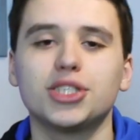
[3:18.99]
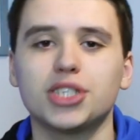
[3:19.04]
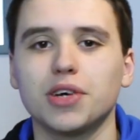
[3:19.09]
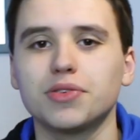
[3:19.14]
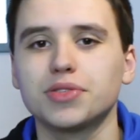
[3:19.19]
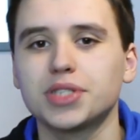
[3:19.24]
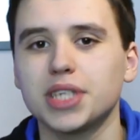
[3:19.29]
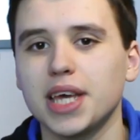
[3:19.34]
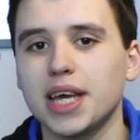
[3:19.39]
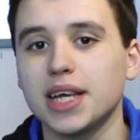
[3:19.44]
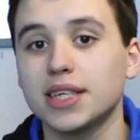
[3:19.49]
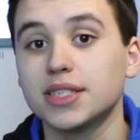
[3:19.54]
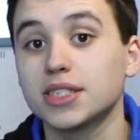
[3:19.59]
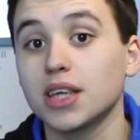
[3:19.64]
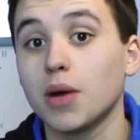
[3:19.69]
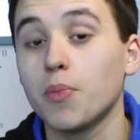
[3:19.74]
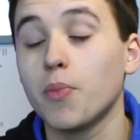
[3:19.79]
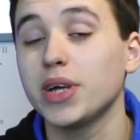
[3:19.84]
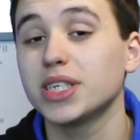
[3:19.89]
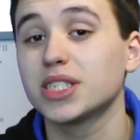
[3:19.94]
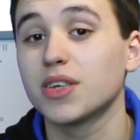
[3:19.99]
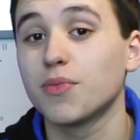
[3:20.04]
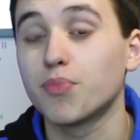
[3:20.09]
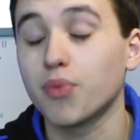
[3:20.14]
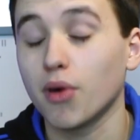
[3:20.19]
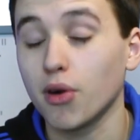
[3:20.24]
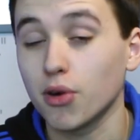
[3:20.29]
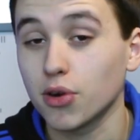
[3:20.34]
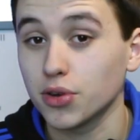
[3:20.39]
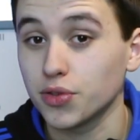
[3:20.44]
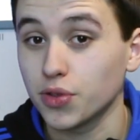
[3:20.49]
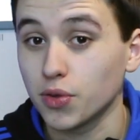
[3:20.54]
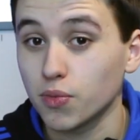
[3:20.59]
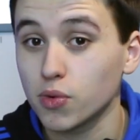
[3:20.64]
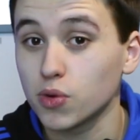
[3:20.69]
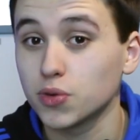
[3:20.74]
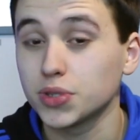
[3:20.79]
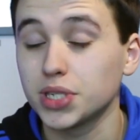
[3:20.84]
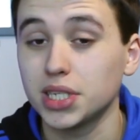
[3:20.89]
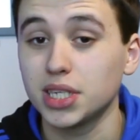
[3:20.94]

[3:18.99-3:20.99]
Chelsea in some ways have broken the rules.